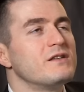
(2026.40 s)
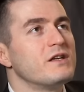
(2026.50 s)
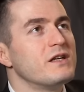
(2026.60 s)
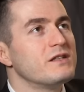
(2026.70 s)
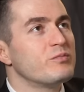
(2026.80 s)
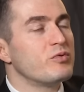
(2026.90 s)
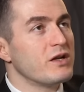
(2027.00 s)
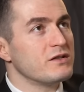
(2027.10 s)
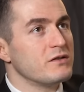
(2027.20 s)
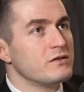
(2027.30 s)
there, it's
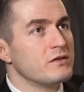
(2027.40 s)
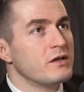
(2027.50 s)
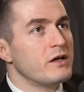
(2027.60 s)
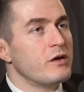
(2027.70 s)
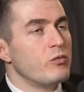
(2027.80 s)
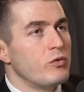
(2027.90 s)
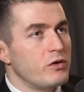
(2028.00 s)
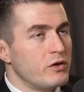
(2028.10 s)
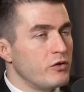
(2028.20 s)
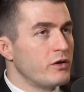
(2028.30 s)
present.
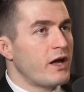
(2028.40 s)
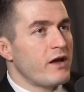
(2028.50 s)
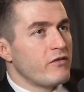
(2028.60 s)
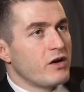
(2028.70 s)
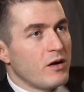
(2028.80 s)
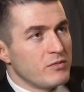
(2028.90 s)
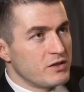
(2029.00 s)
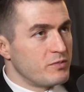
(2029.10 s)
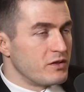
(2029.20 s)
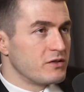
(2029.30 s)
You and I have a common
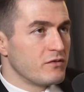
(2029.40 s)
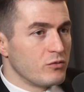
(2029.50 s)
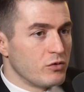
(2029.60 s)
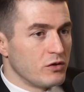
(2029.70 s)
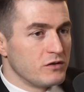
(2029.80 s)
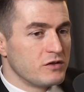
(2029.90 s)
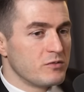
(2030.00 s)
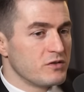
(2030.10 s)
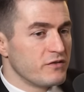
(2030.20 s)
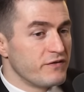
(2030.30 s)
experience of the world in
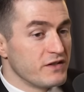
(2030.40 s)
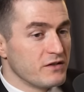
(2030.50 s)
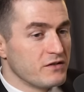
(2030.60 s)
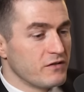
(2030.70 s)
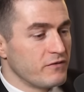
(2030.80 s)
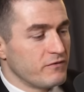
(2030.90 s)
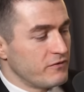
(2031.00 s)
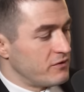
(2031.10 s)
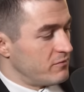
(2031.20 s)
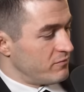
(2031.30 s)
terms of the physics of
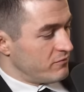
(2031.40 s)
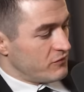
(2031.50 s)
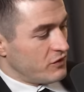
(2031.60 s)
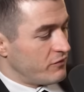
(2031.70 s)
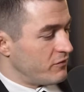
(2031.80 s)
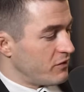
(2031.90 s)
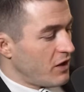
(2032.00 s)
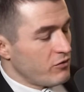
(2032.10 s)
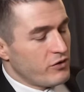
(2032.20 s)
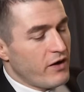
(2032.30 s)

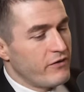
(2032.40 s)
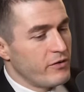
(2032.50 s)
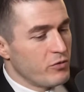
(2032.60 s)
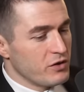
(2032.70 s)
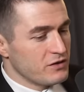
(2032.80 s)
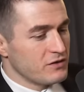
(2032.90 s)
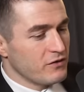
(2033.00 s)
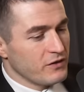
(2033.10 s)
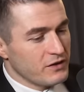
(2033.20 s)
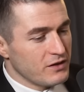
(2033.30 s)
how gravity works and
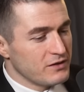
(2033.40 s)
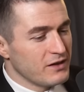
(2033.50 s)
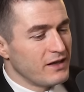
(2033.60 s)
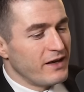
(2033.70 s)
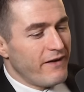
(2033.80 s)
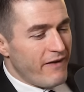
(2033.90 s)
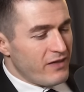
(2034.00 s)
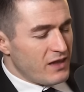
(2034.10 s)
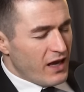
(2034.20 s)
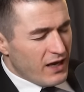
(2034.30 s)
stuff like this.
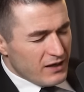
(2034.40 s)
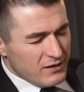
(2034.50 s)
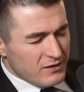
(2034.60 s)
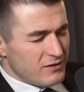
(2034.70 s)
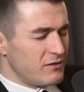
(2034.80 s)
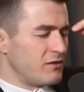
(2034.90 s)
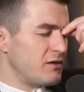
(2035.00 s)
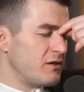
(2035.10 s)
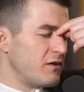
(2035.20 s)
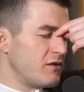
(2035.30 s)
And that
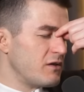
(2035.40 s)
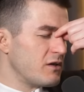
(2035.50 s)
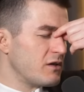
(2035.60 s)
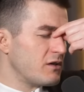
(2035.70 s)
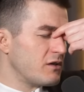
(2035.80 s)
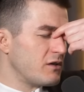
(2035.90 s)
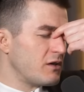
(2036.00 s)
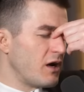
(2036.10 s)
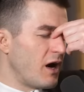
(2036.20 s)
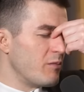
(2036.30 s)

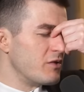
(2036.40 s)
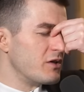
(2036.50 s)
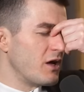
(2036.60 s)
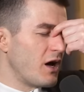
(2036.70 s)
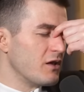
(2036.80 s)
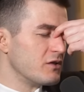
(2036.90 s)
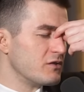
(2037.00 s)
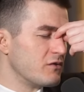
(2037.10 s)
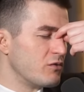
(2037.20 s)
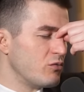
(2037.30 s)
common
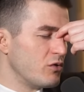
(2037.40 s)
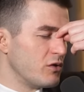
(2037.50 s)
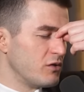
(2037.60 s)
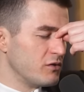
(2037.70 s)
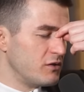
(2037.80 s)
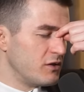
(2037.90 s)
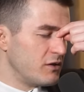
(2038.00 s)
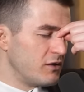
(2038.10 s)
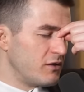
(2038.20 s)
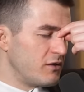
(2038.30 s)
knowledge of the world,
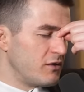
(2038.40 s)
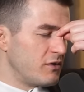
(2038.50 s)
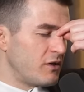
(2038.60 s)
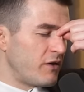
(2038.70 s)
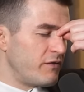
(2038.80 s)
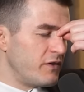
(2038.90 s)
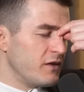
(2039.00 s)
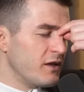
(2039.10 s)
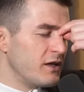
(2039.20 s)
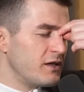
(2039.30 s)
I
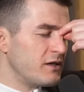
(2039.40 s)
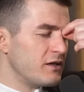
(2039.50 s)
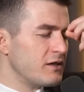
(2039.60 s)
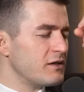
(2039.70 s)
feel like